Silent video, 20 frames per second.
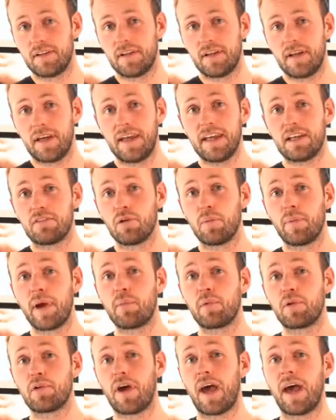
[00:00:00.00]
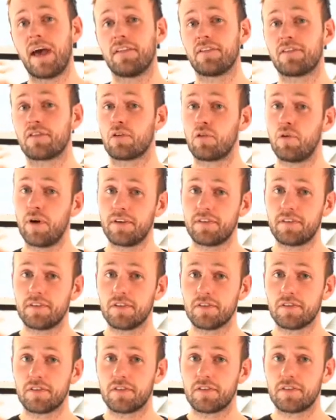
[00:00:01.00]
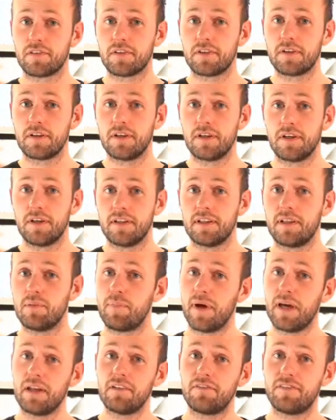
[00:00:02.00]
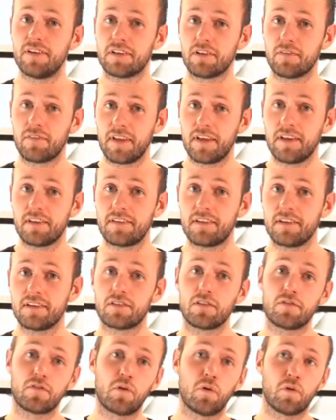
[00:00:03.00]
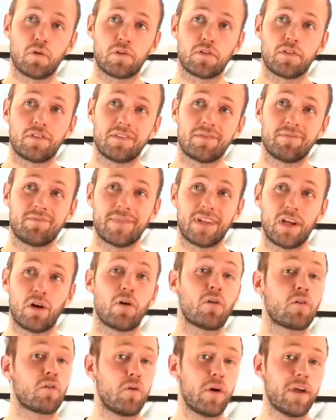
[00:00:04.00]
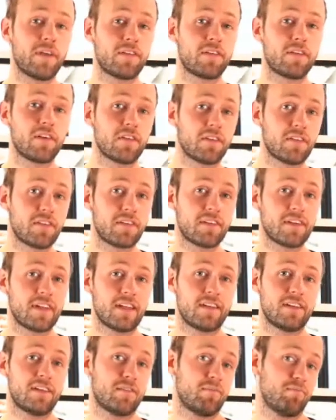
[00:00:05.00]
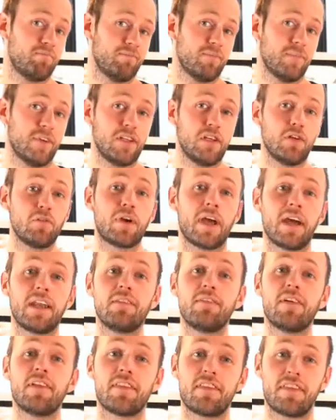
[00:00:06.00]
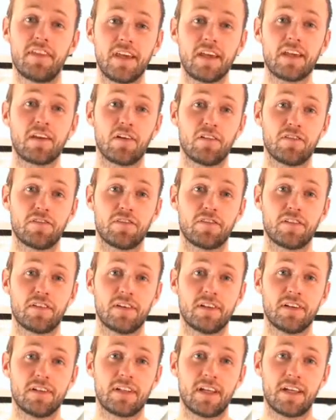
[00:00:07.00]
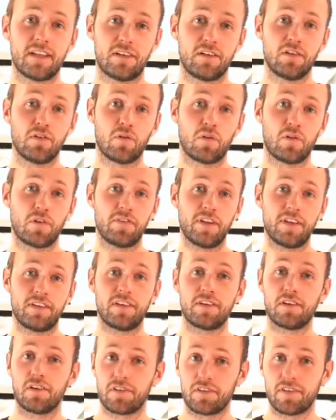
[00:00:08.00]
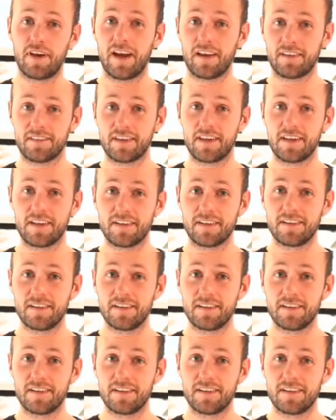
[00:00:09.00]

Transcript: it will be able to answer questions. The benefit of this is, of course, there are questions that you can't even think of that your visitors are asking.